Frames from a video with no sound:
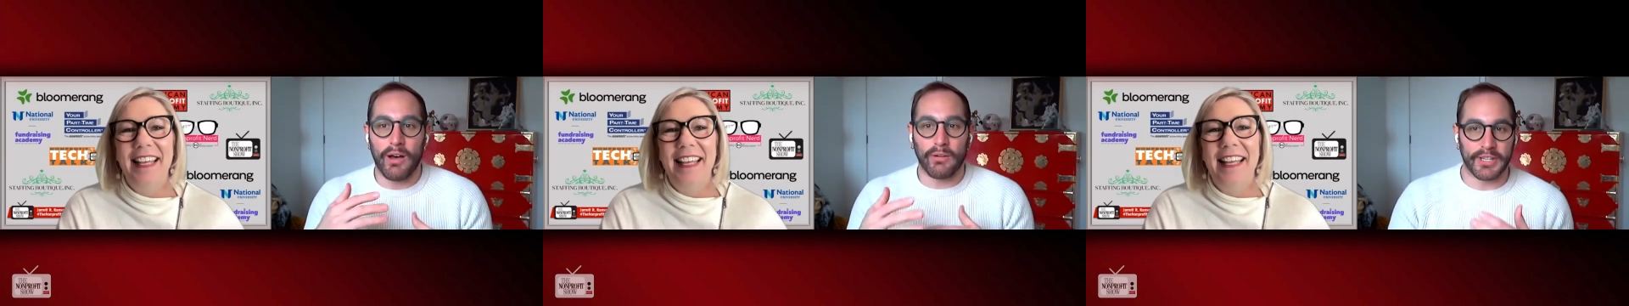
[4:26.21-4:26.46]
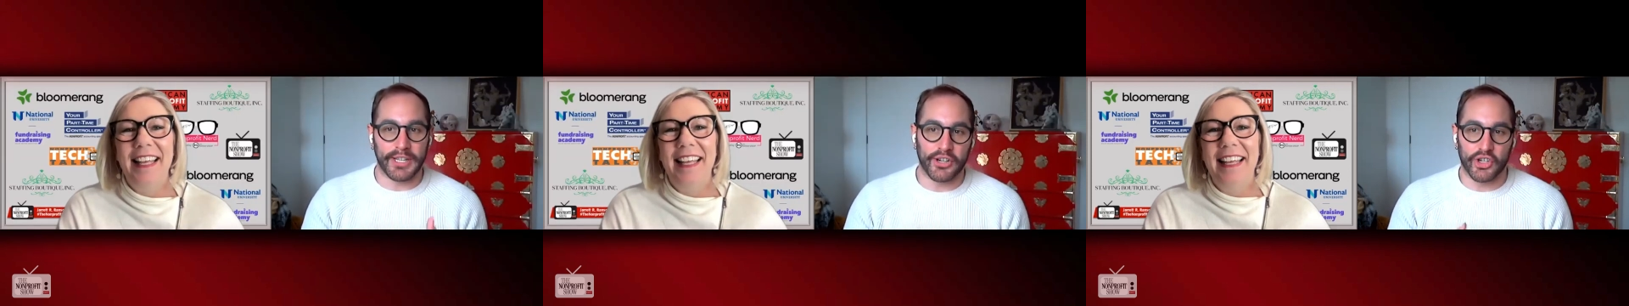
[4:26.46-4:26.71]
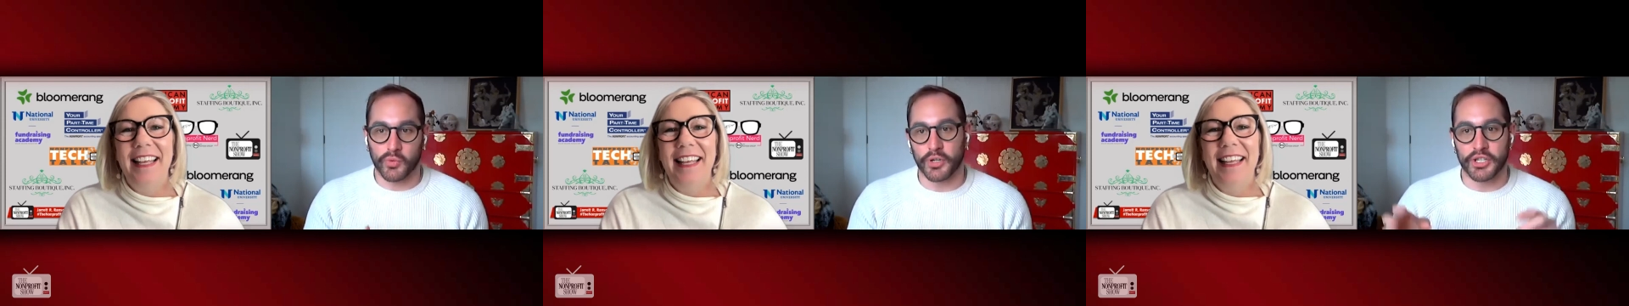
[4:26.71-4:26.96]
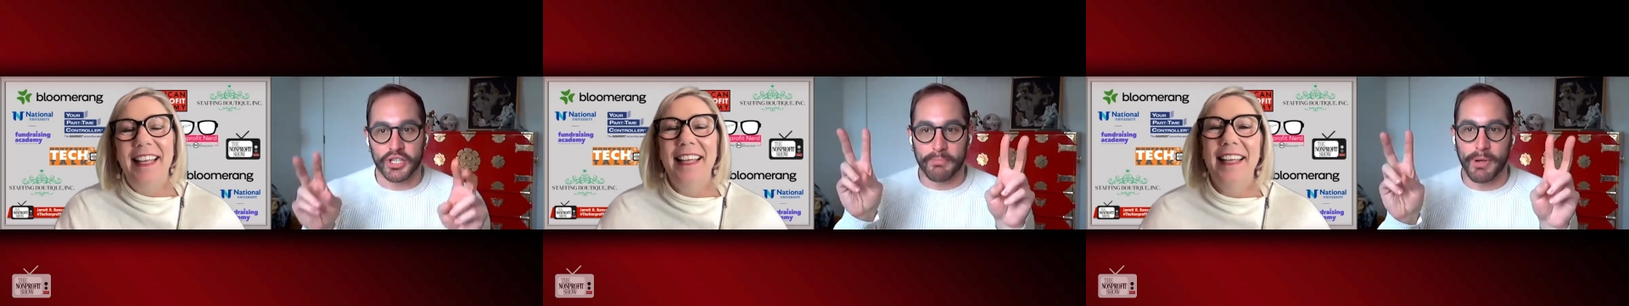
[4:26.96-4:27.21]
Speaker 1: how leaders
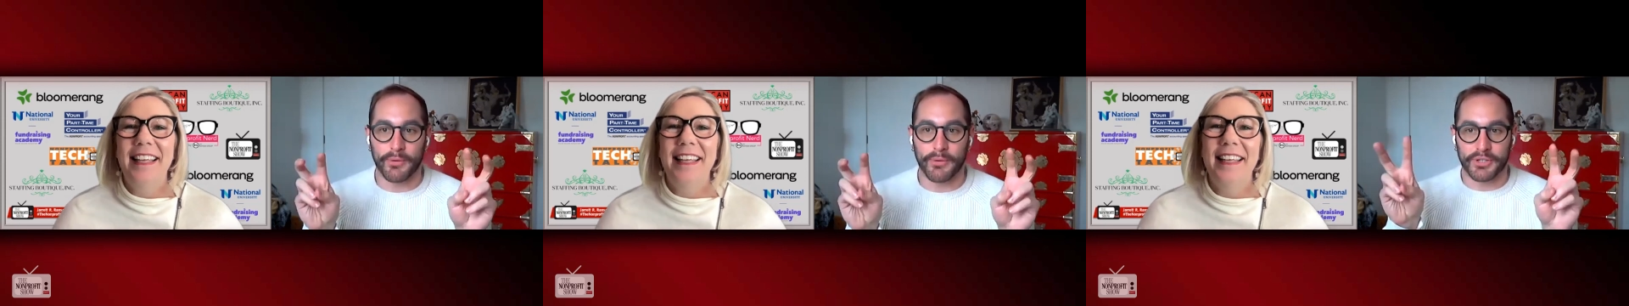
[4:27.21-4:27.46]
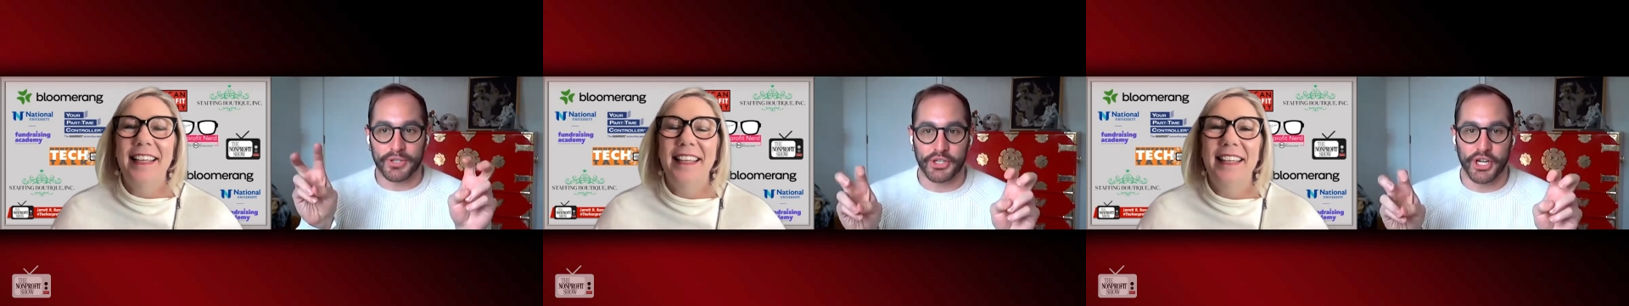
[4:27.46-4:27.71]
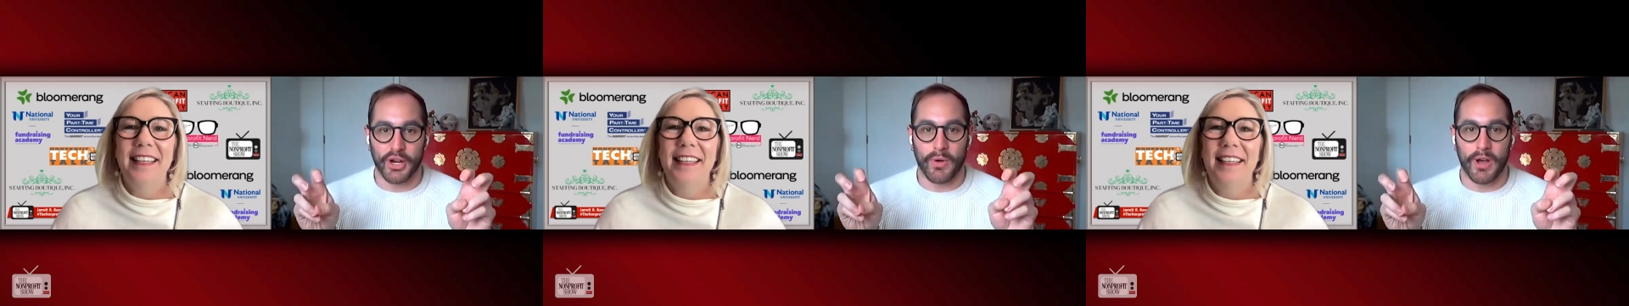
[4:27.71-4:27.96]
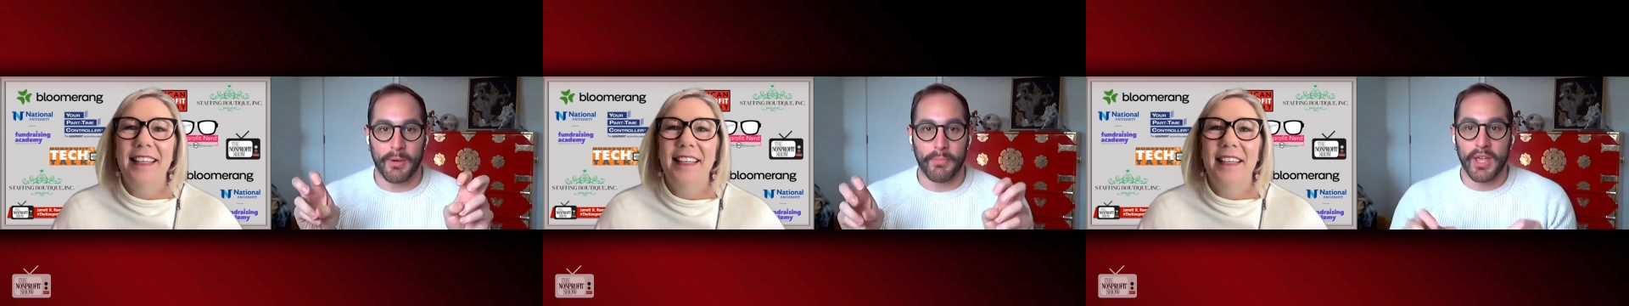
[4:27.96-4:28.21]
were supposed to
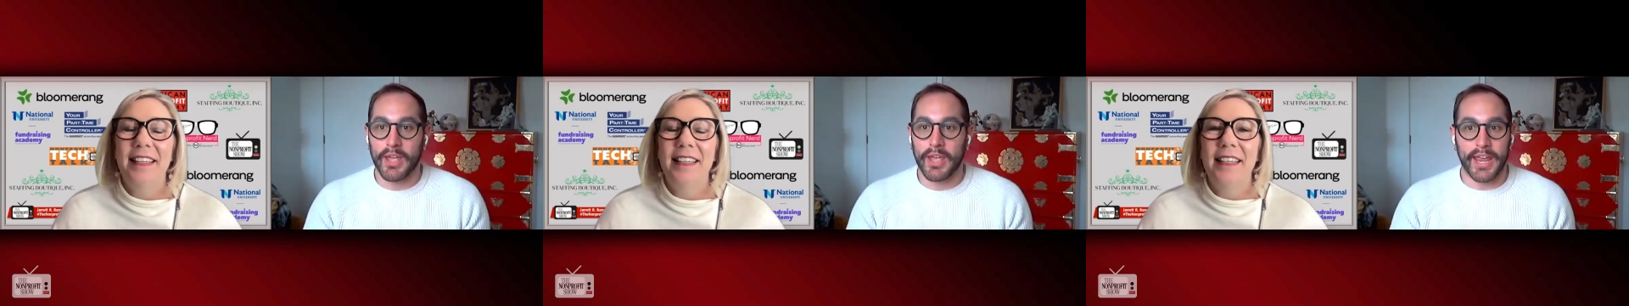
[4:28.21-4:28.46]
show up,